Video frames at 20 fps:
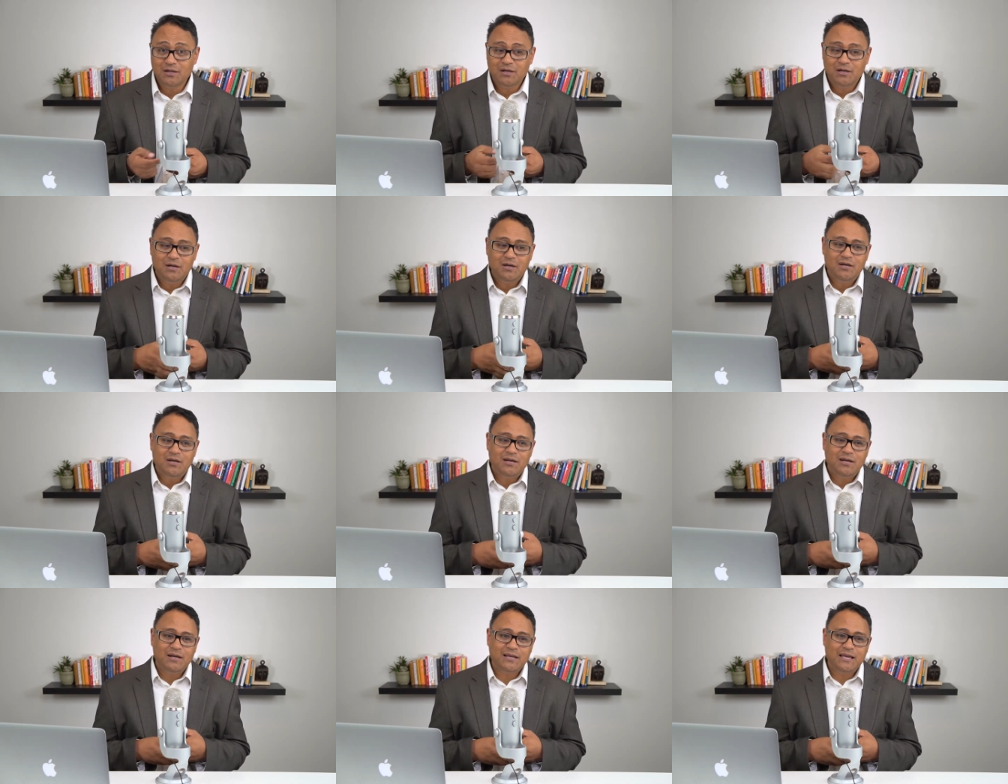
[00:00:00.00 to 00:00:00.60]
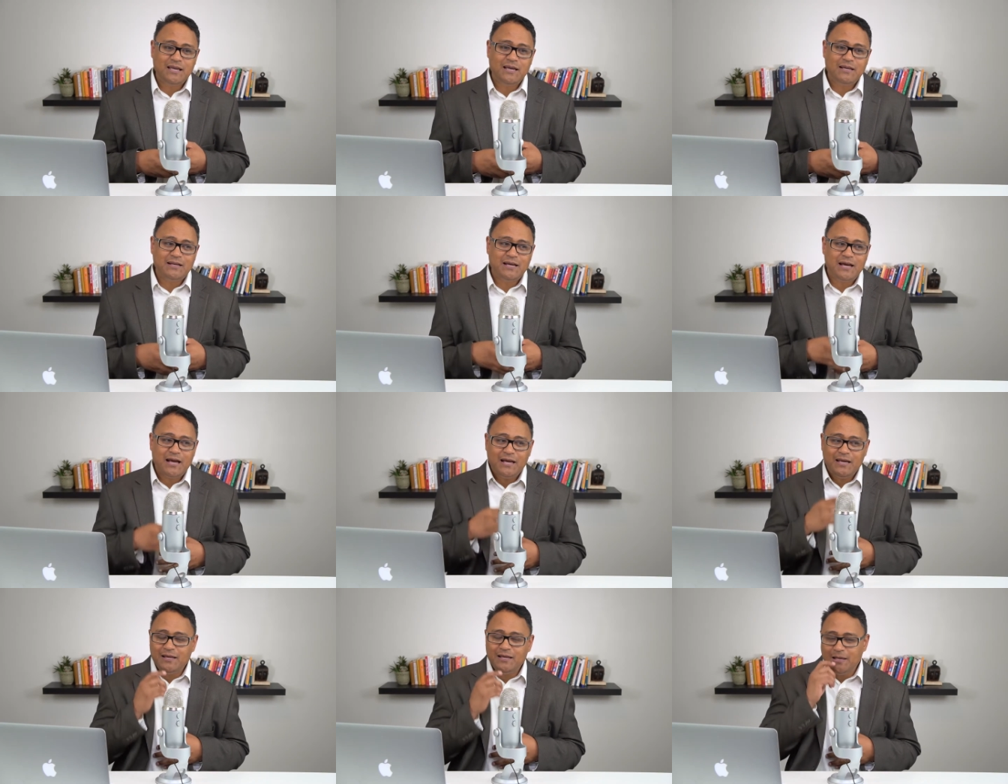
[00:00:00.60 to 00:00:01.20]
Again,
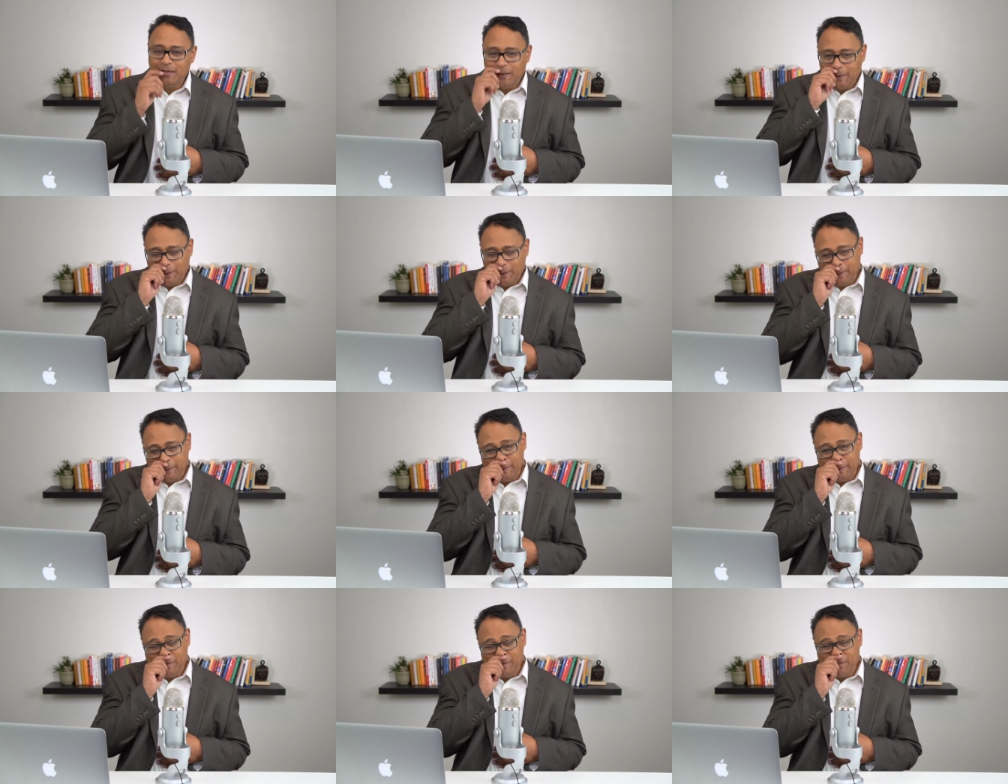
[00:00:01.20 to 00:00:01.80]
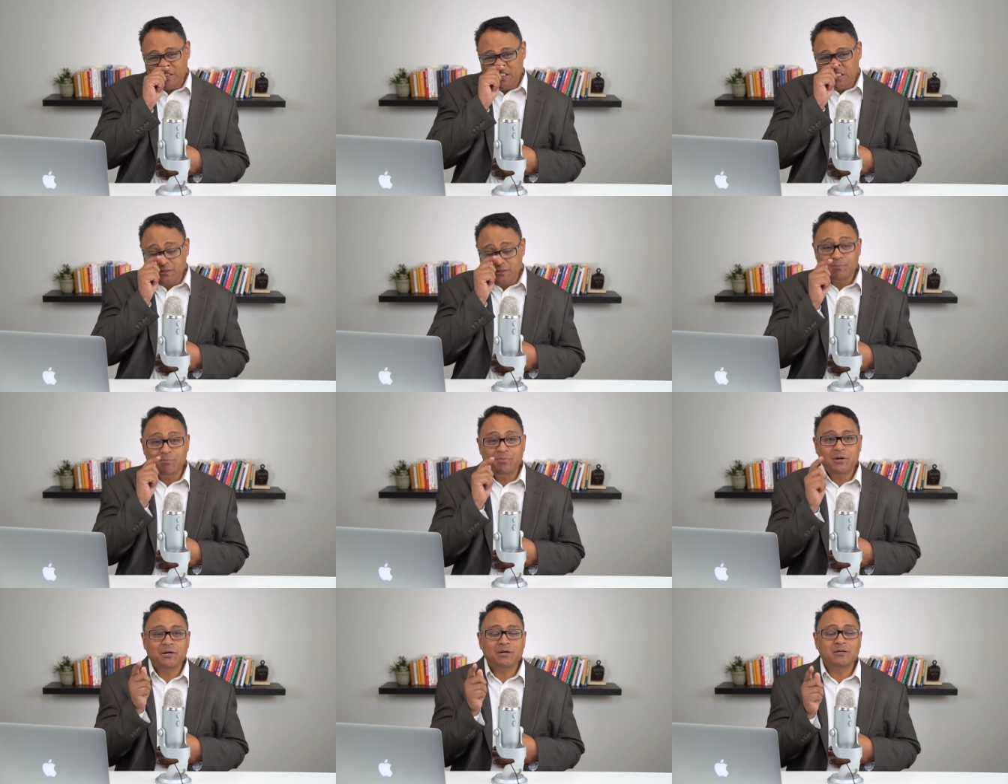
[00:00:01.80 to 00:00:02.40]
there are some
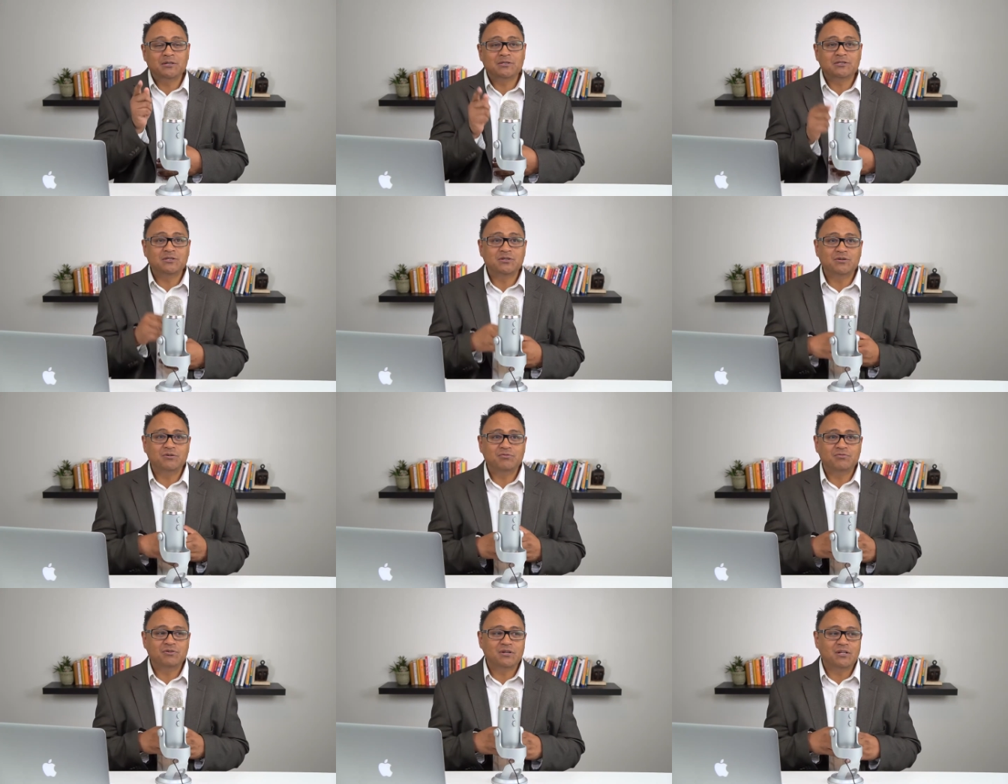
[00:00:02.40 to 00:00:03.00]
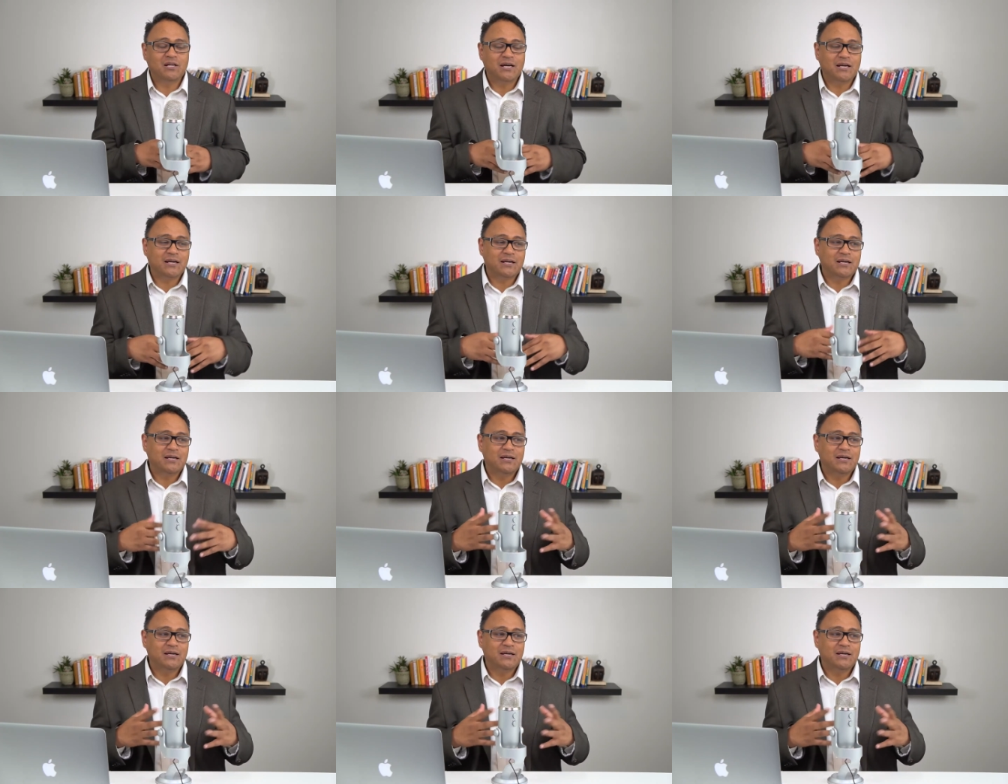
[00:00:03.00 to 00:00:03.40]
parents who feel like,